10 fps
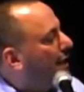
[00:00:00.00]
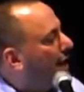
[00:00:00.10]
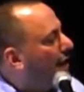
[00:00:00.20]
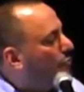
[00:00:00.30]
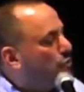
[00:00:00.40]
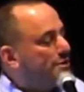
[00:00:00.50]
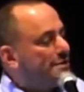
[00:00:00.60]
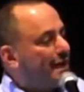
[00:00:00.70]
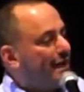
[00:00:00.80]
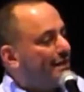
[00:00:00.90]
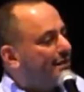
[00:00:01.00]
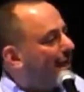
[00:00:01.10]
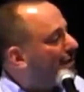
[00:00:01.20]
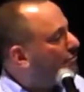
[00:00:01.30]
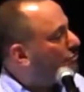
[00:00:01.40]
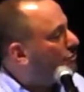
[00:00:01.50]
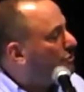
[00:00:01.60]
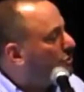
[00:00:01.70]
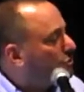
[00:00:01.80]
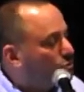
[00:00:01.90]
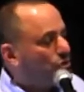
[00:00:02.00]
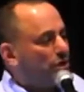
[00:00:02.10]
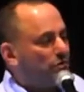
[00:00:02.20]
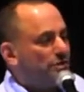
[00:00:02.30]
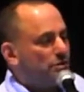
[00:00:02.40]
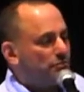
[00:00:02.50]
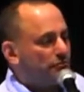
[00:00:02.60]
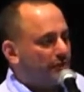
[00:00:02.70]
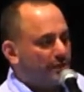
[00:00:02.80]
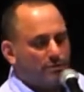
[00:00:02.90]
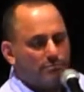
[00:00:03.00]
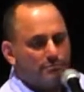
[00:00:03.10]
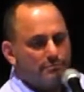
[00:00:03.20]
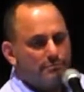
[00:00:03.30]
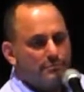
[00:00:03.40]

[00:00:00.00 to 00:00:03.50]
I would say that 2 degrees of freedom